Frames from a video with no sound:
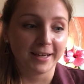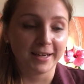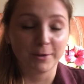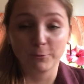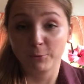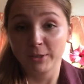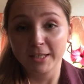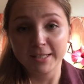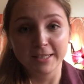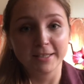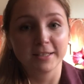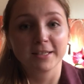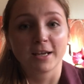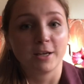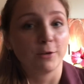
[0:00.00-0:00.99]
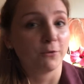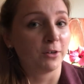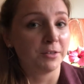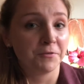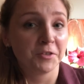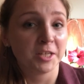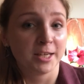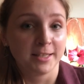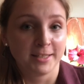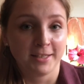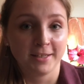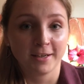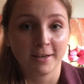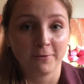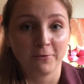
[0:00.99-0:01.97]
when I see this kind of
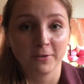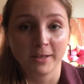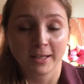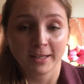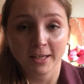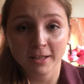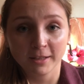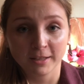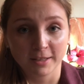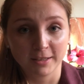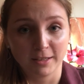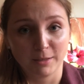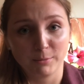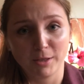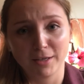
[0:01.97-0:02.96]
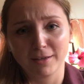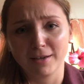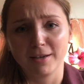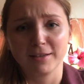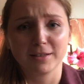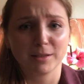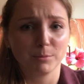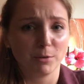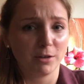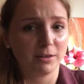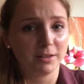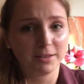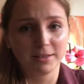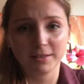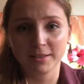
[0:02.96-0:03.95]
advertising, I feel like yelling at them, like, guys, come on,
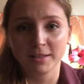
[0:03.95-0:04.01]
this